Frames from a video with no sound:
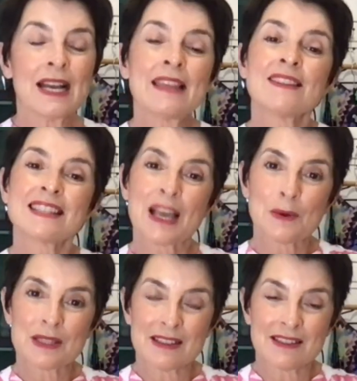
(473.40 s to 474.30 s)
in the
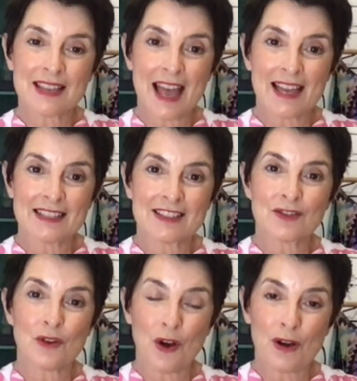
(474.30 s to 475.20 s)

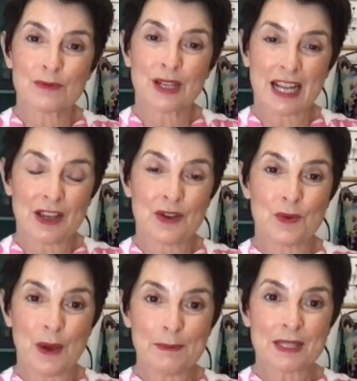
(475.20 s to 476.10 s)

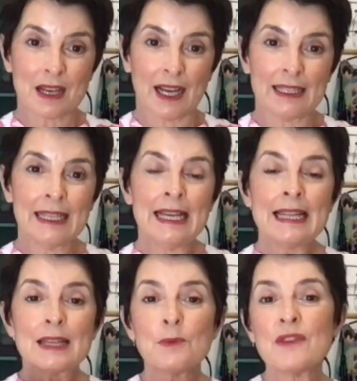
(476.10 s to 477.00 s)
sequinsandsand.com.au website,
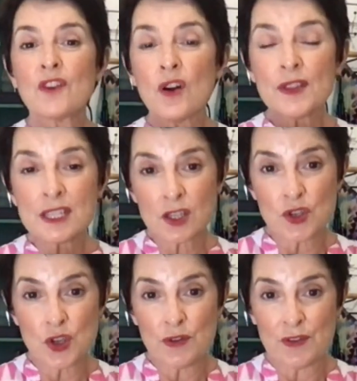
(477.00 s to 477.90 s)
then we've got this
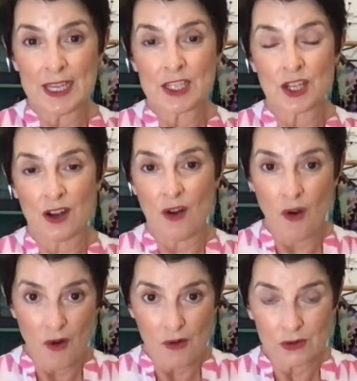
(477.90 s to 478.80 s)
new feature
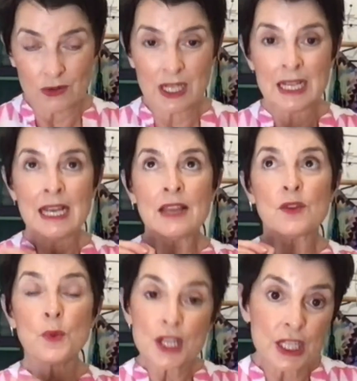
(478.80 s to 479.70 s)
called
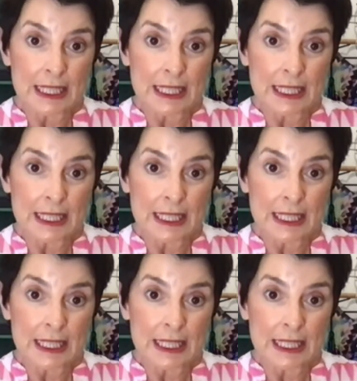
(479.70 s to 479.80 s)
the wish